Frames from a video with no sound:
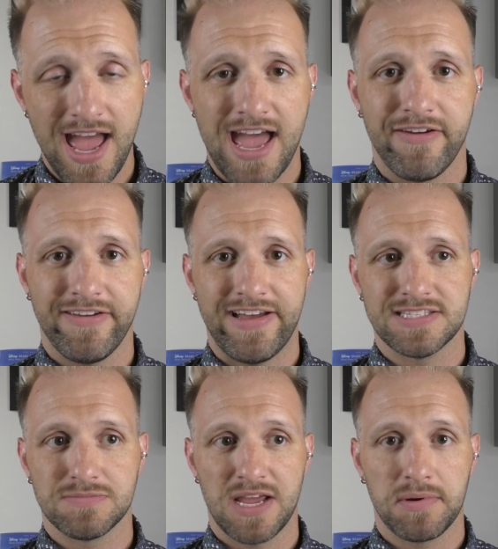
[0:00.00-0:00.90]
and we've had
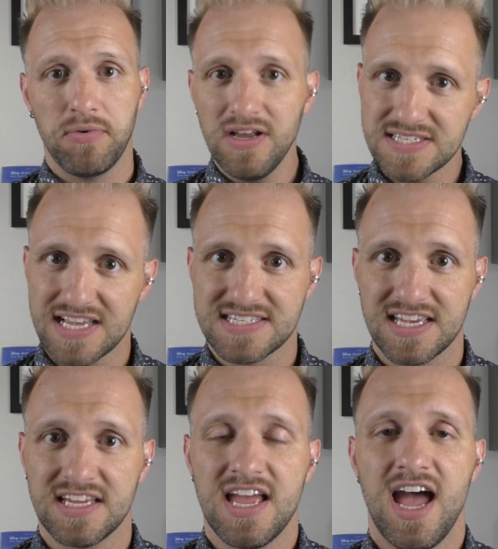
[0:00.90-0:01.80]
some time to process
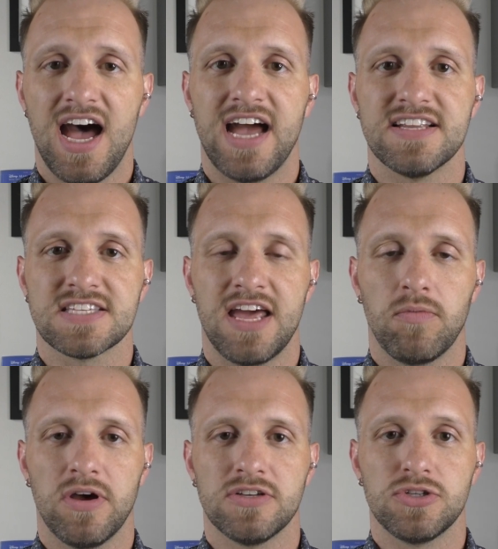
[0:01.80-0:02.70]
it, I just kind of
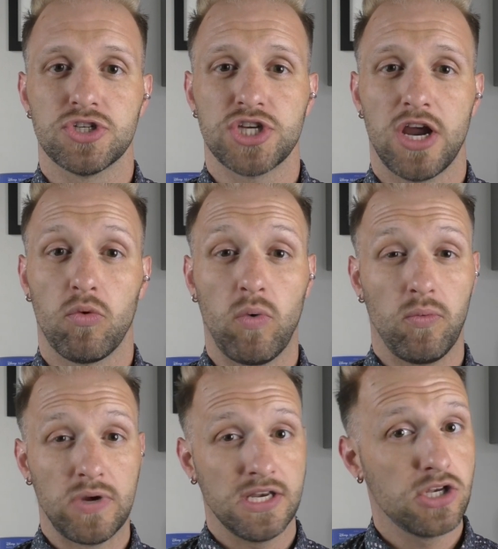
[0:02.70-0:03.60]
wanted to share
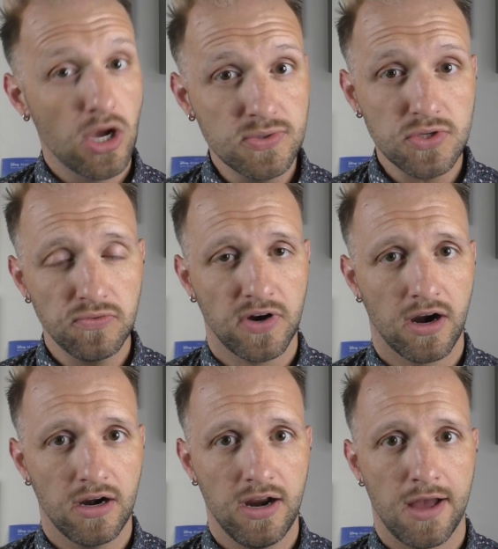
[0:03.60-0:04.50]
what we know so
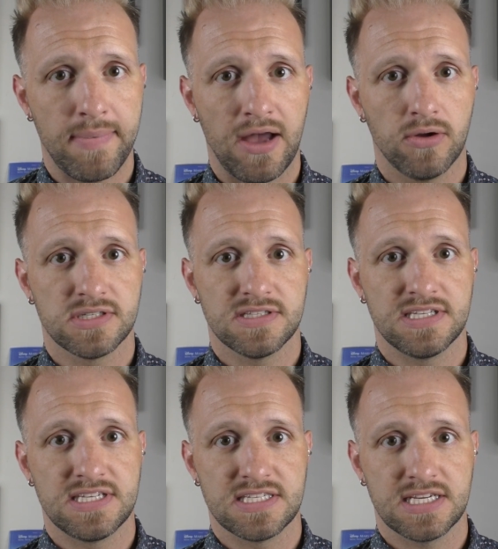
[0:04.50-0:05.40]
far about the
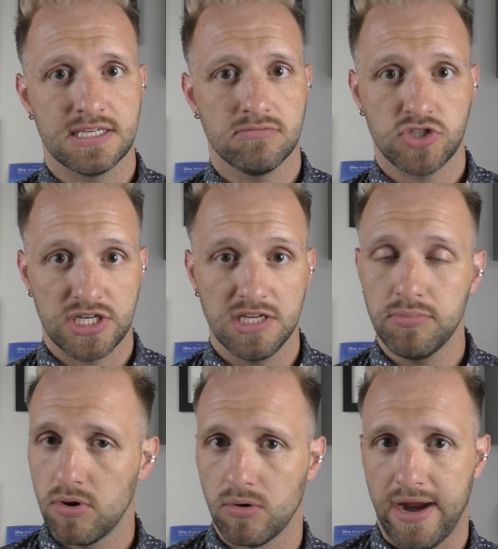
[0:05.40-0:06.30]
Disney Genie
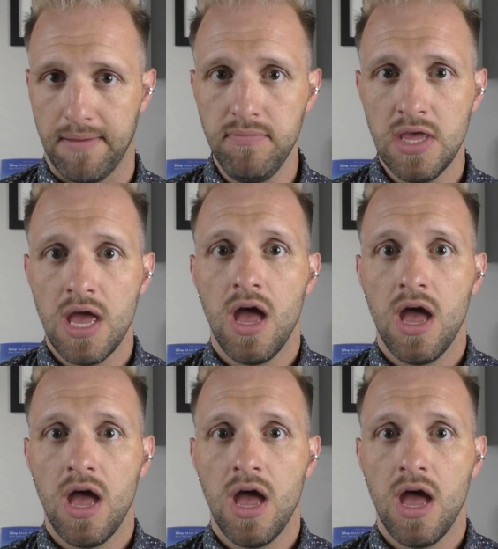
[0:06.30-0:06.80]
program,